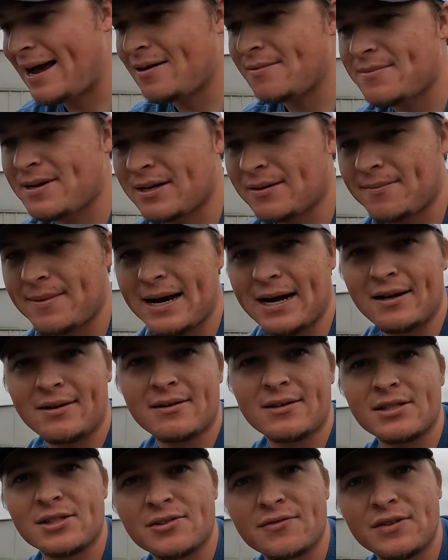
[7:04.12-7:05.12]
adamant
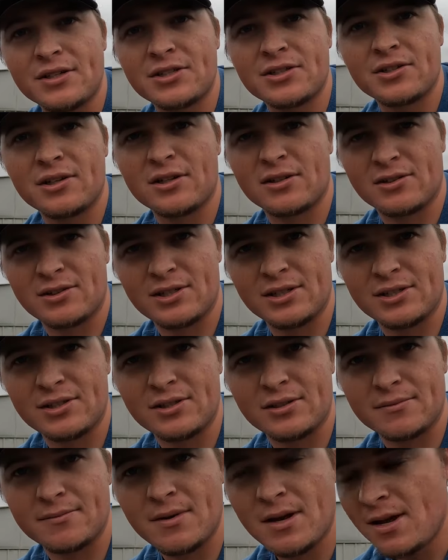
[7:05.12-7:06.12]
about this FISHLUNG
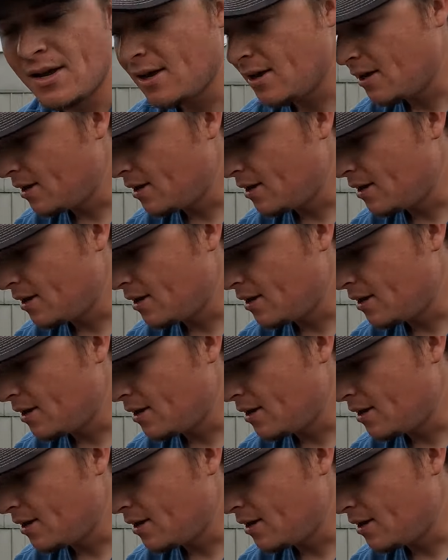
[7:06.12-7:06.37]
system,